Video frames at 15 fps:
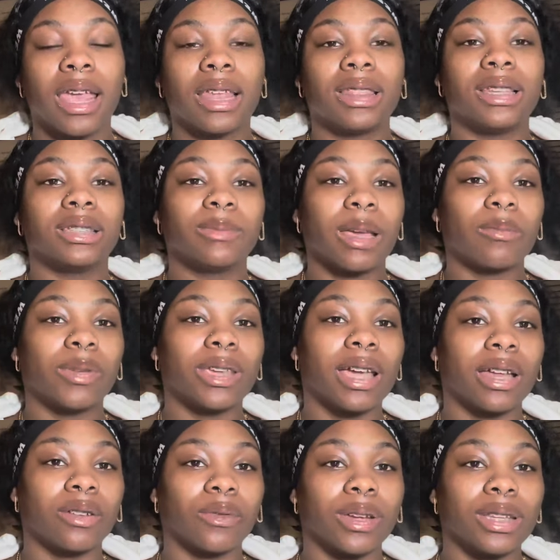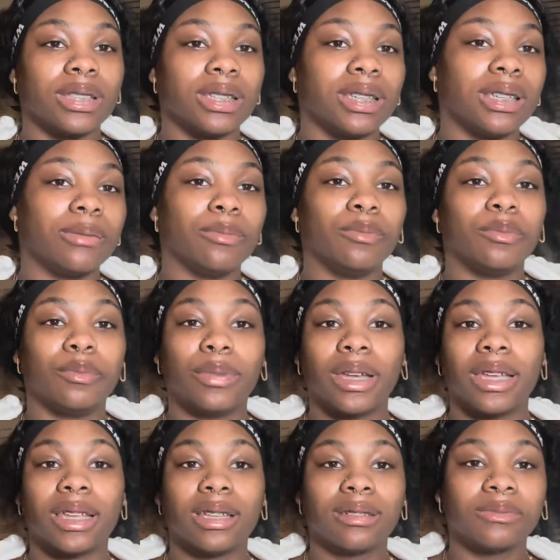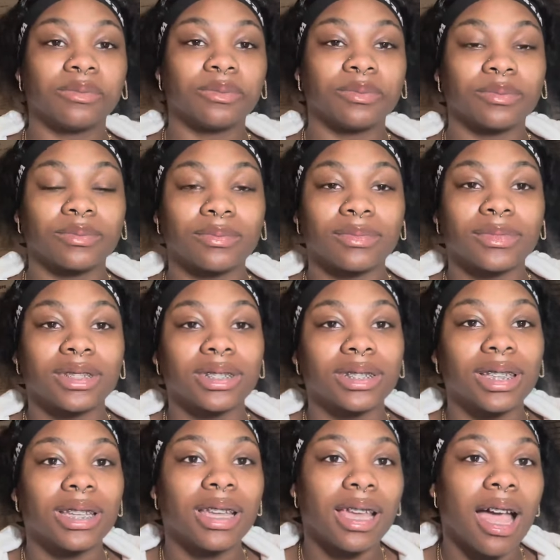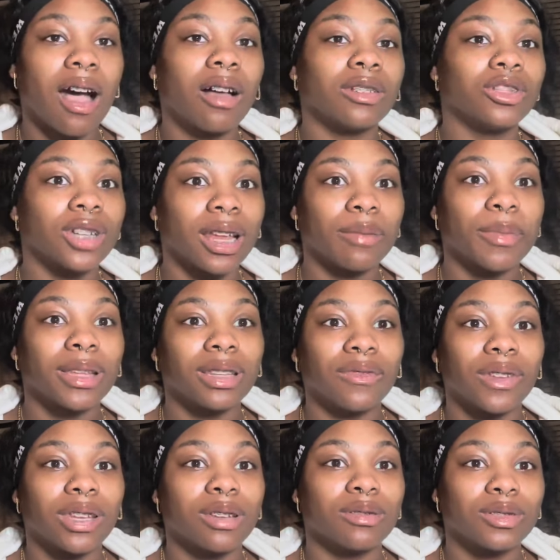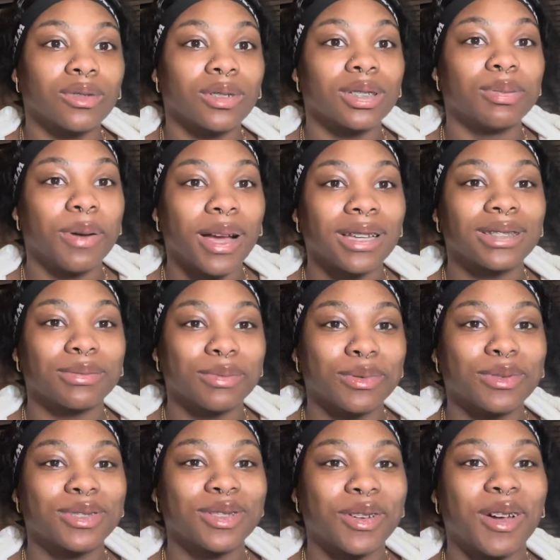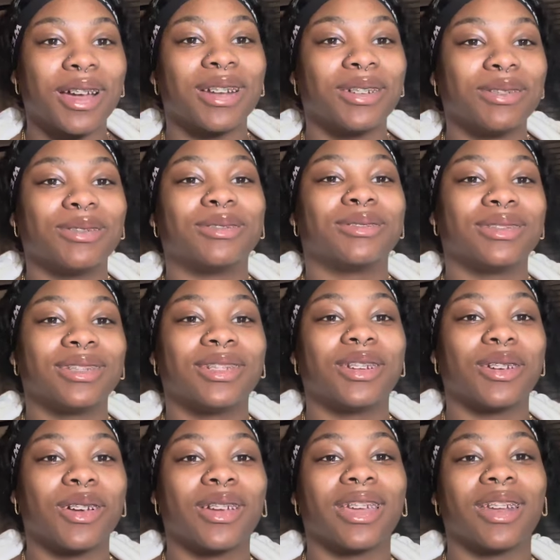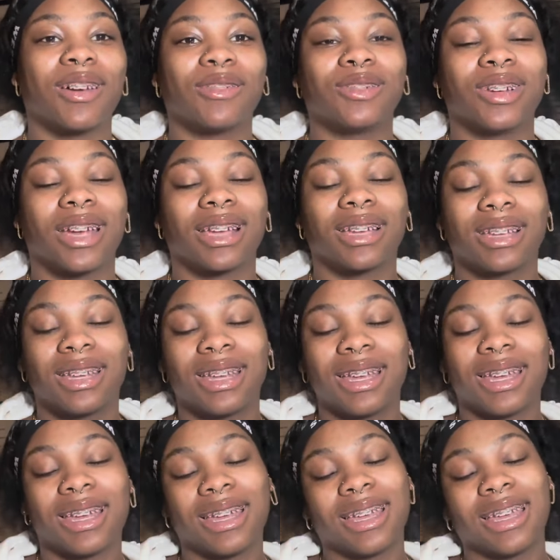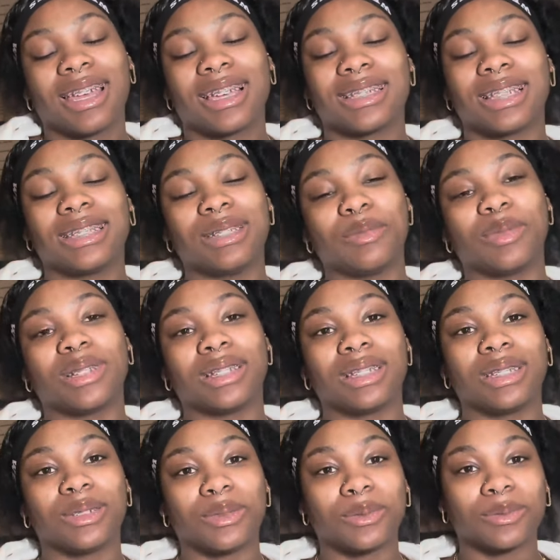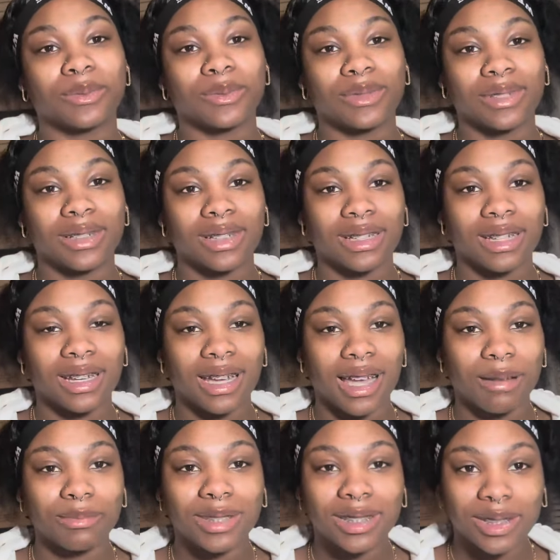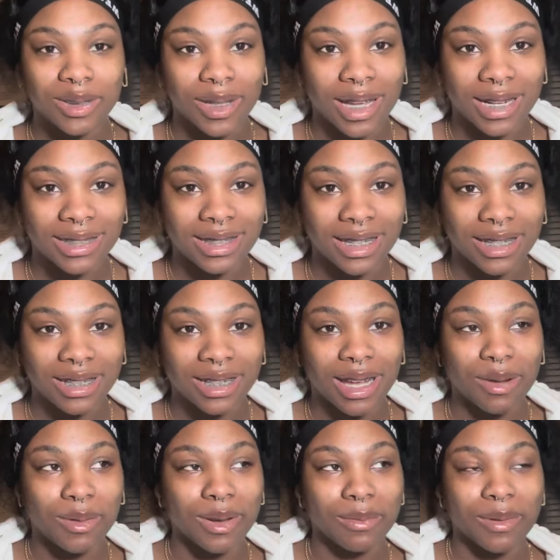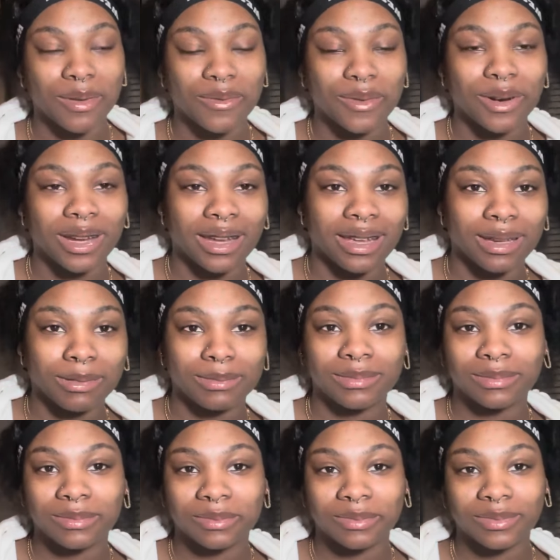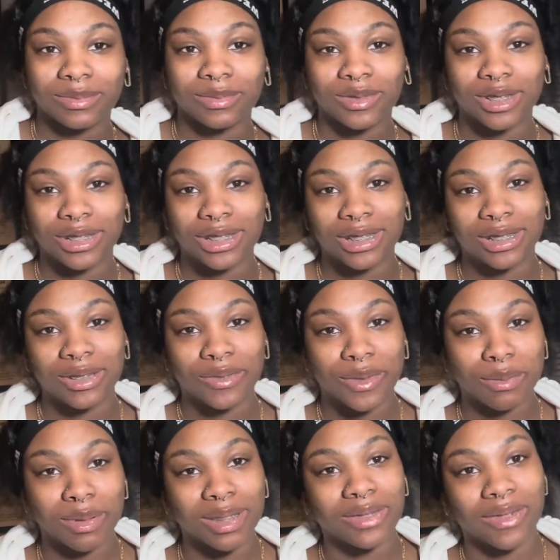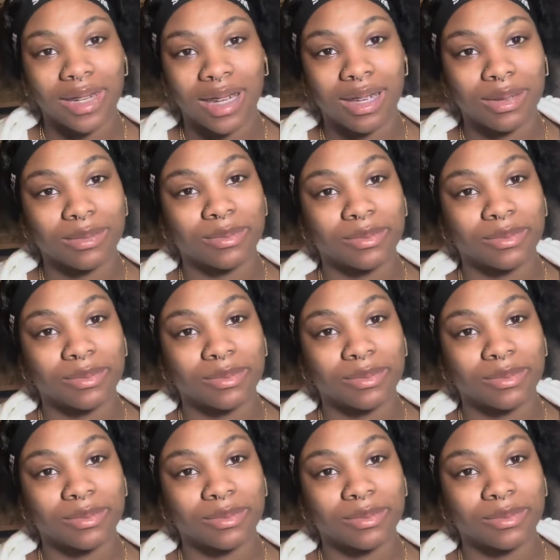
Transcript: This might be kind of ranty, but I'll try to make the video as short as possible so I don't, you know, get off track. Cause I typically do. I'm still kind of tired. I woke up at 4 a.m. just to film this video.